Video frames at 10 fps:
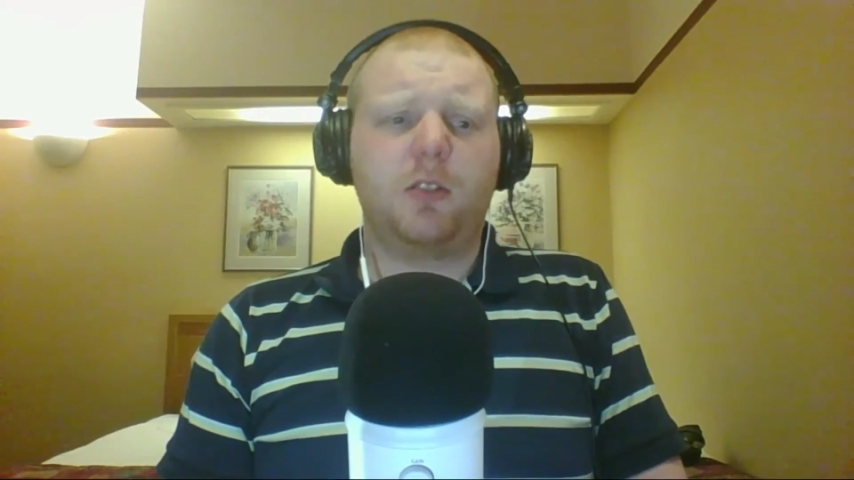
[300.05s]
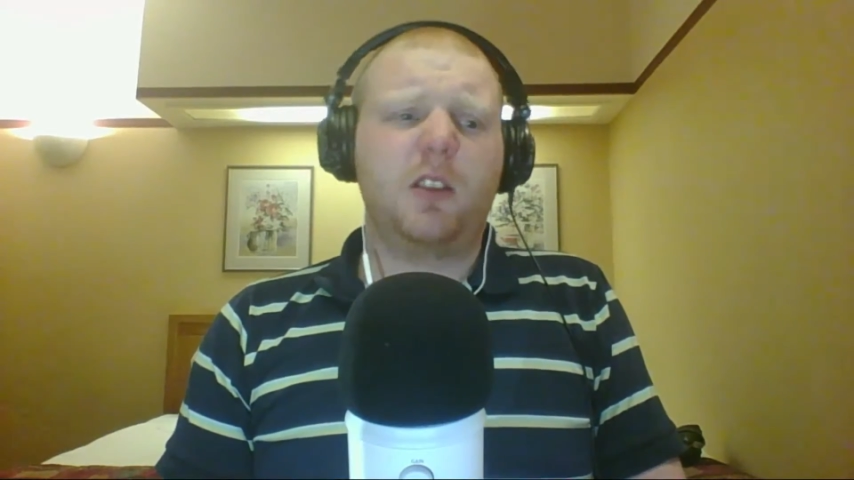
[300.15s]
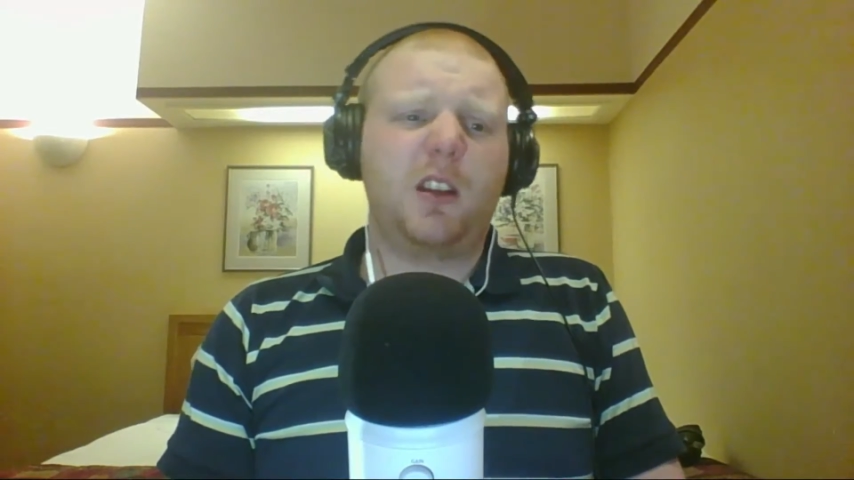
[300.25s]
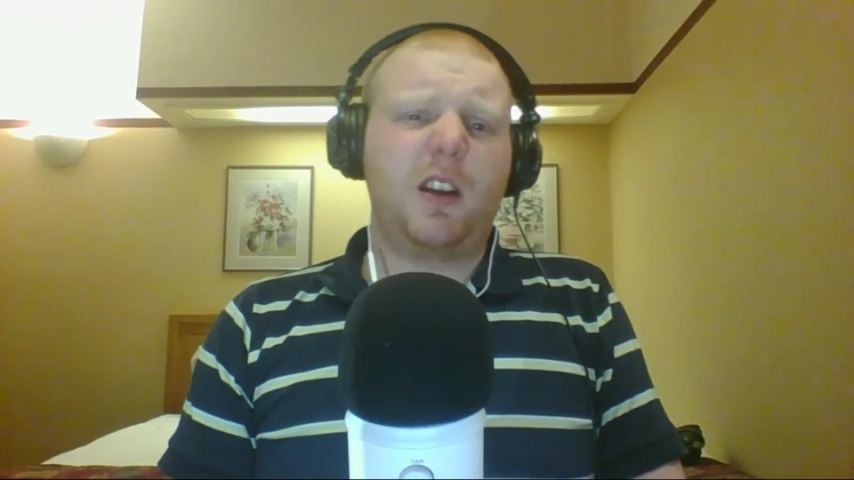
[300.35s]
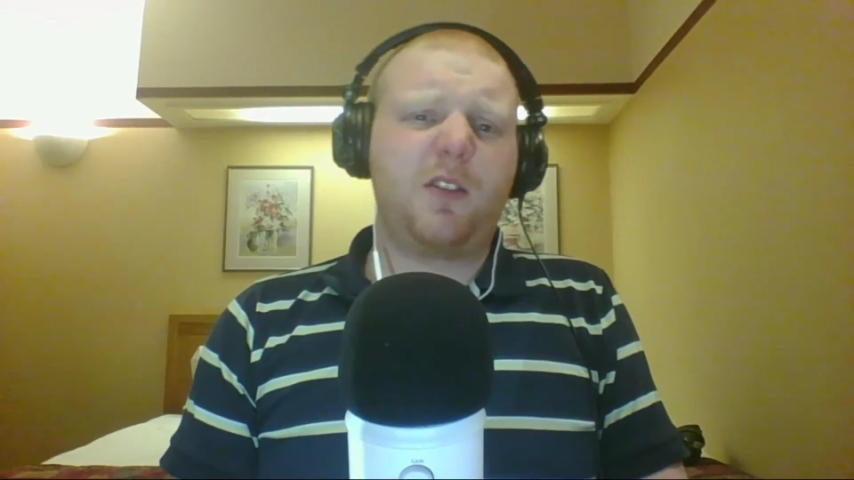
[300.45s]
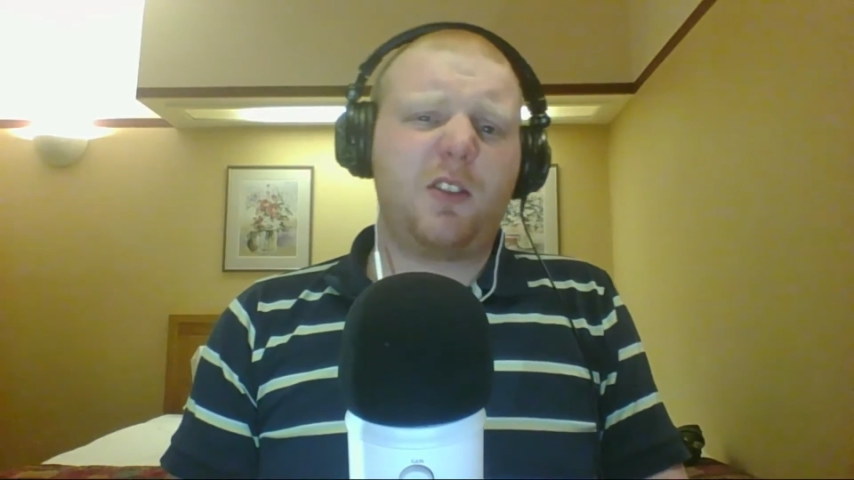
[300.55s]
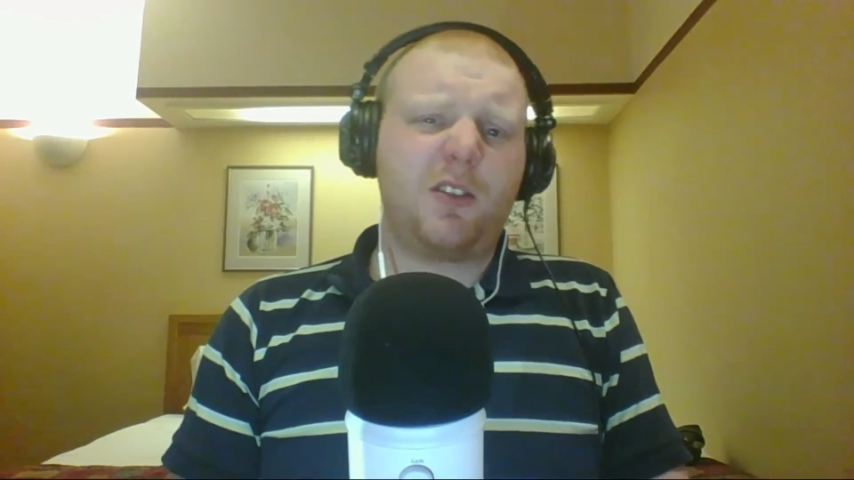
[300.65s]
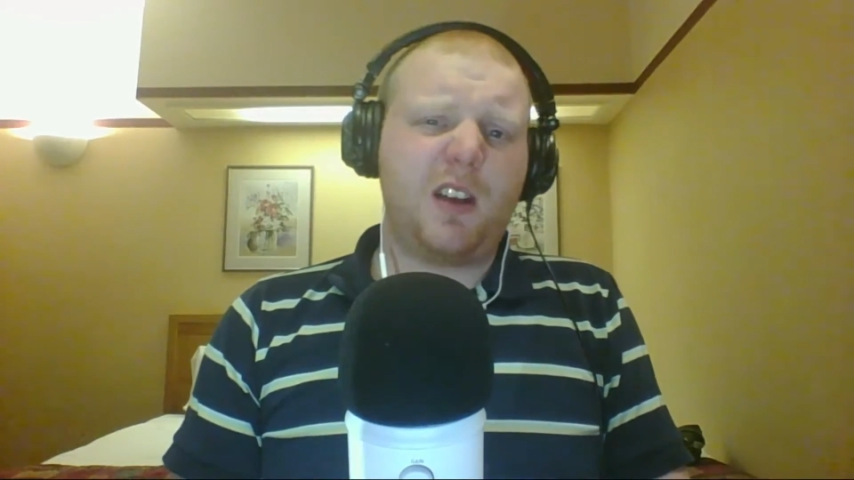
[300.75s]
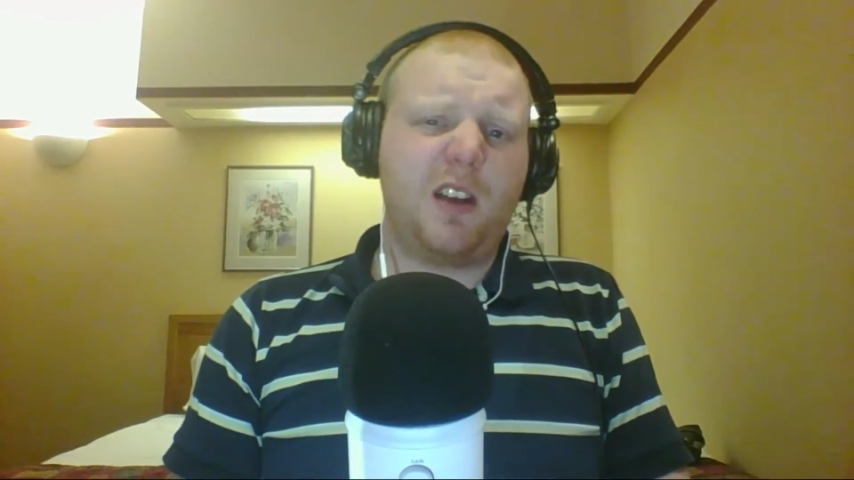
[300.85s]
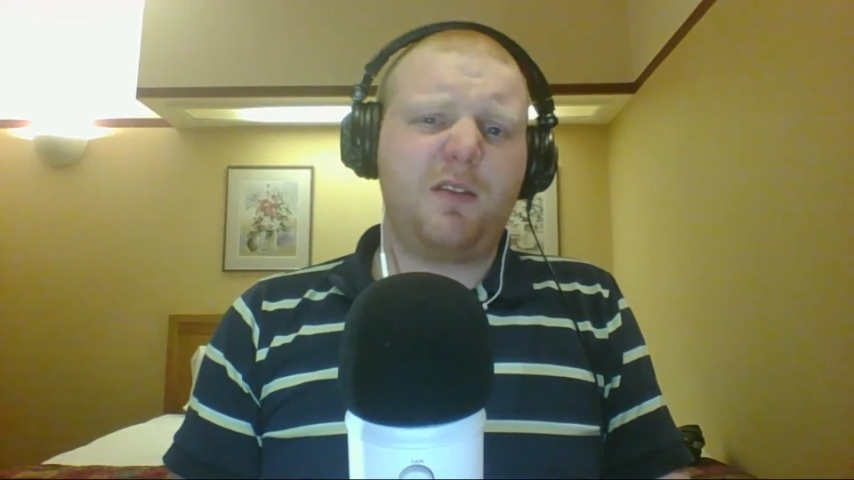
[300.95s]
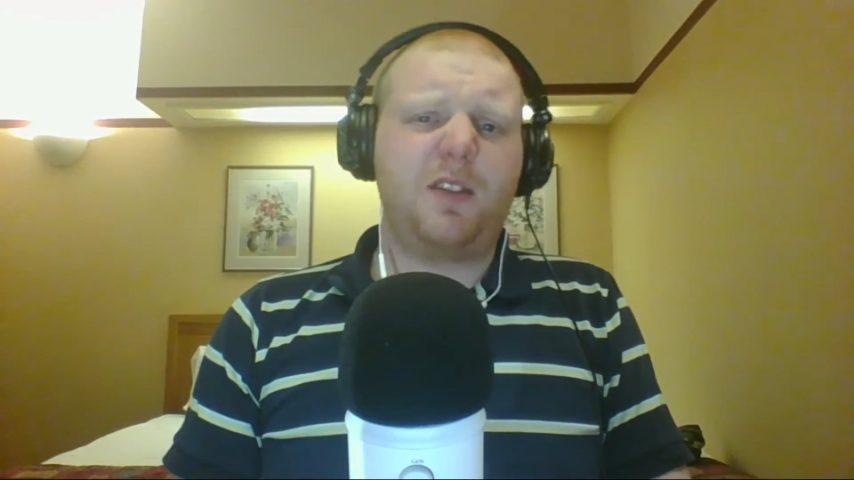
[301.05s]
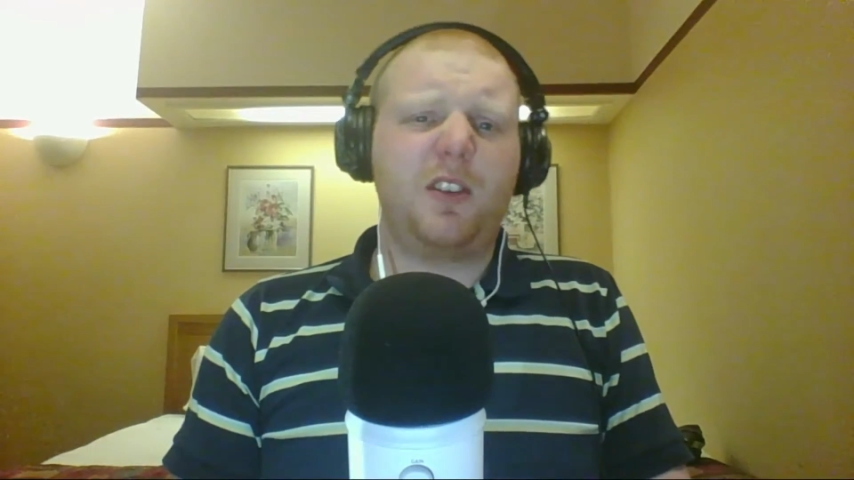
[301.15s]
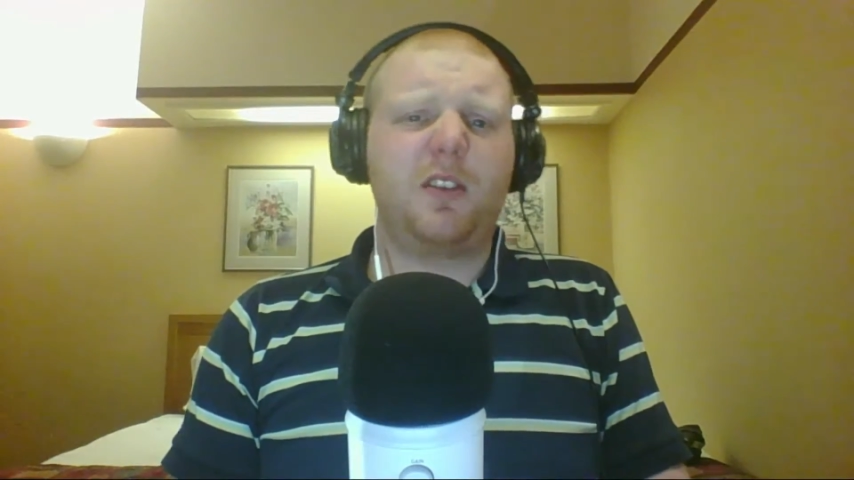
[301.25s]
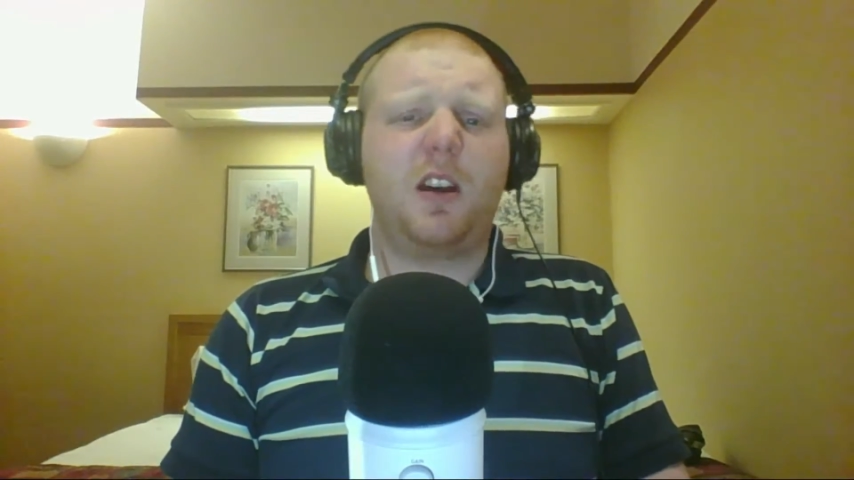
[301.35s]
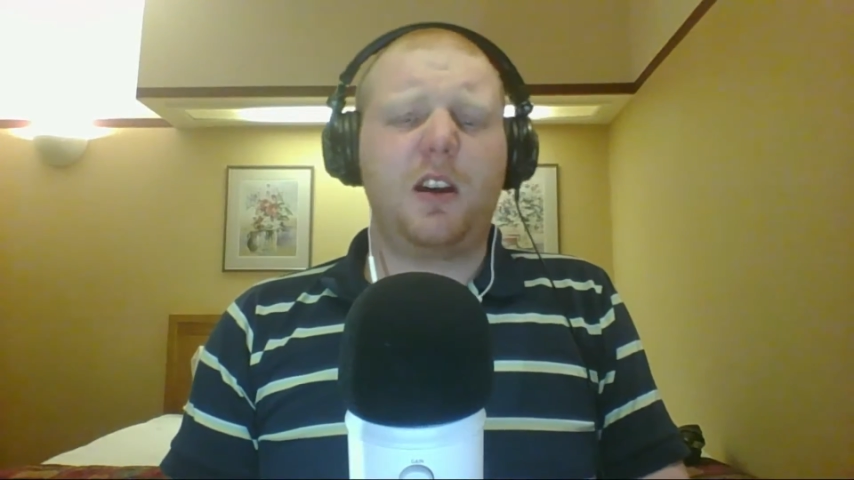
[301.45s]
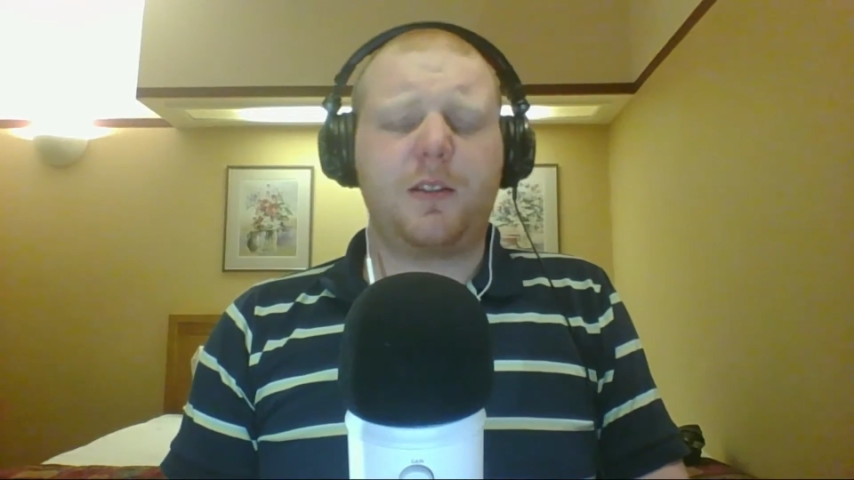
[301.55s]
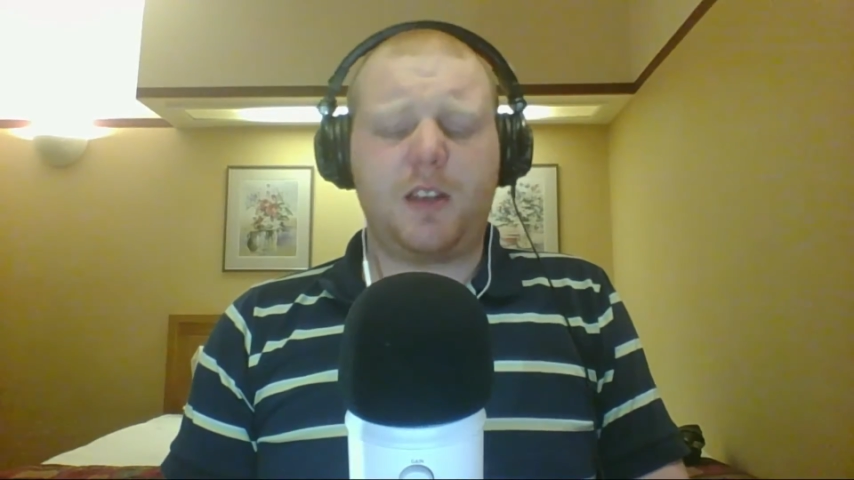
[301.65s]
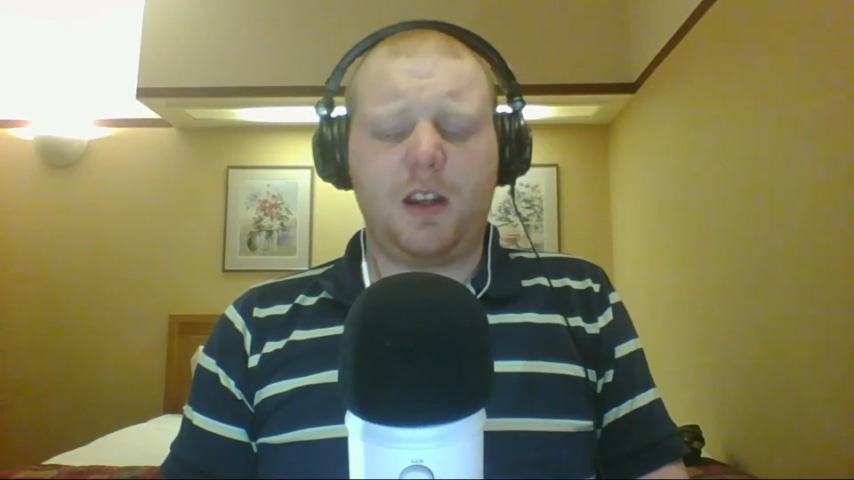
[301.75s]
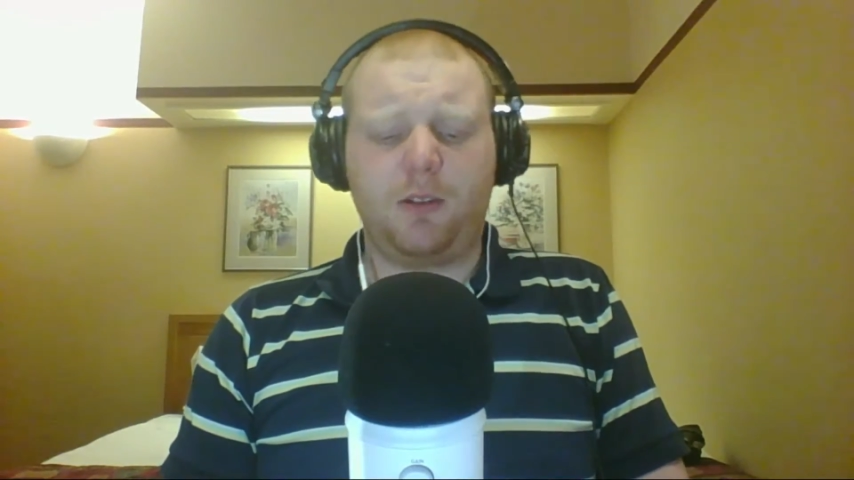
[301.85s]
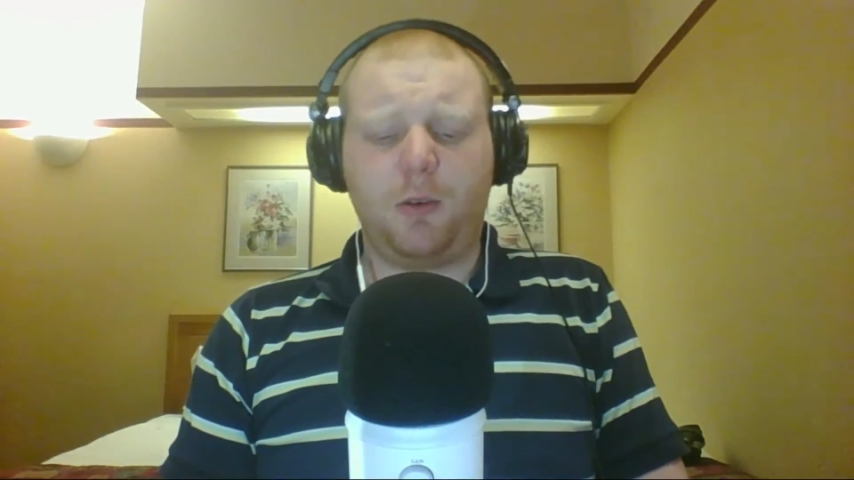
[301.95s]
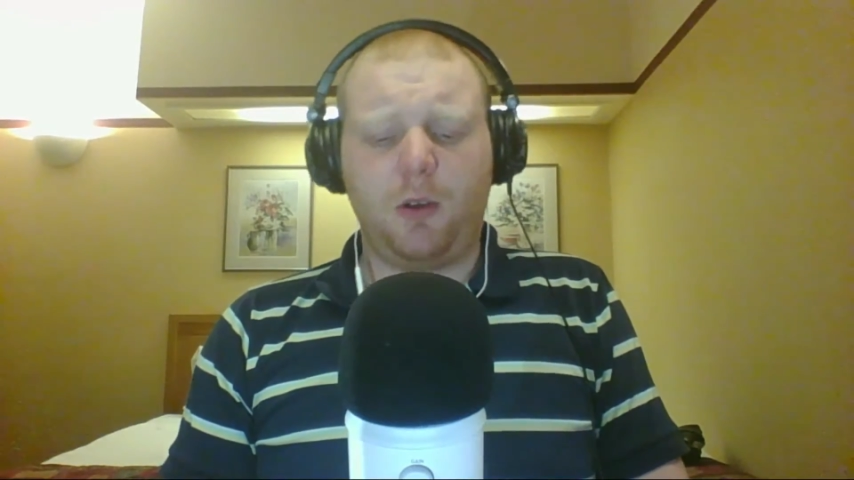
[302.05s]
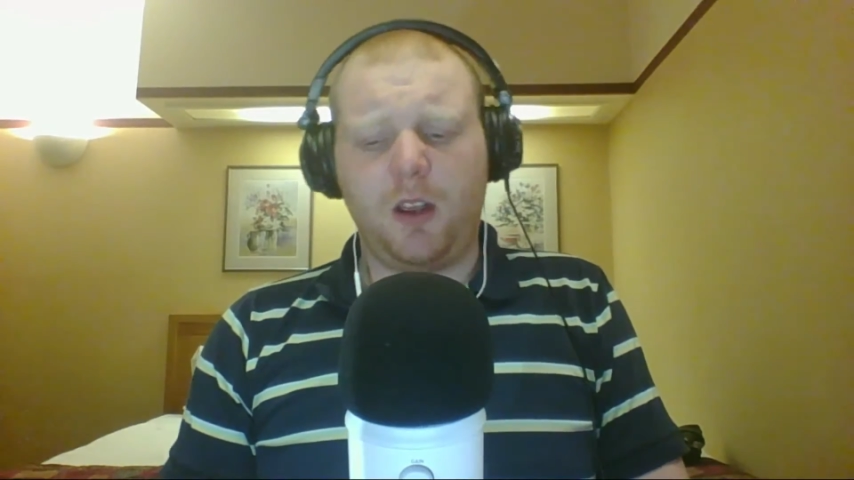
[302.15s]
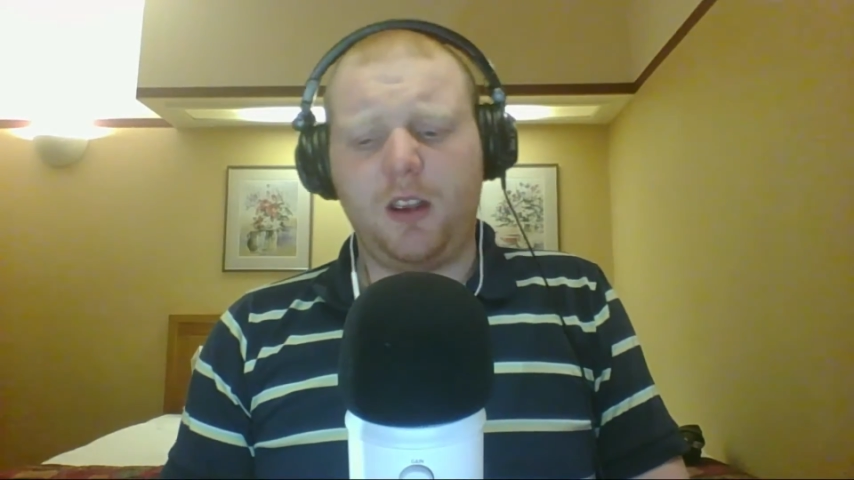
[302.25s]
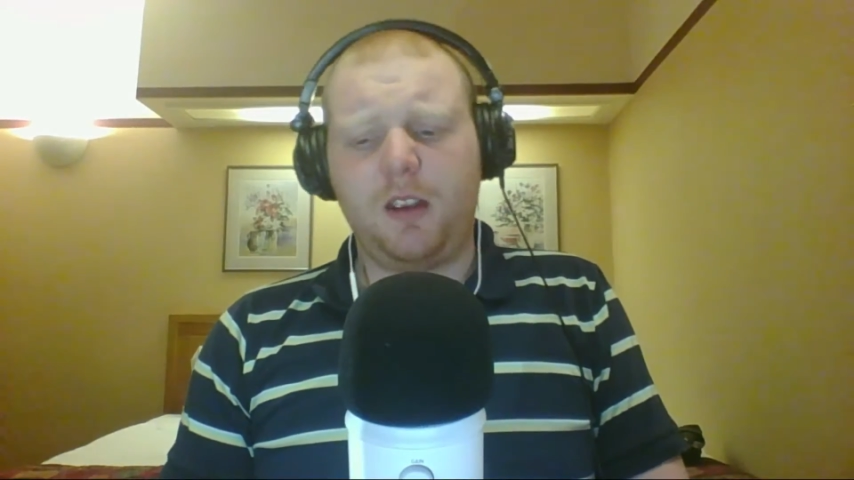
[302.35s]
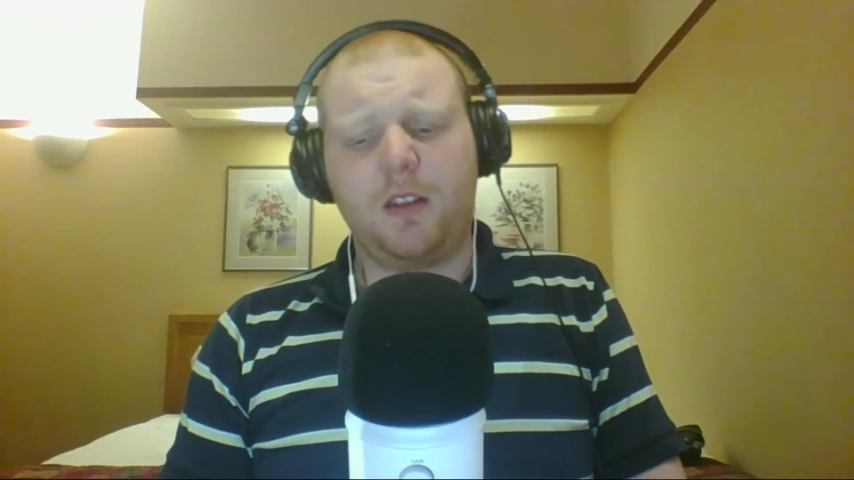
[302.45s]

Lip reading: They have good sound review, sound quality.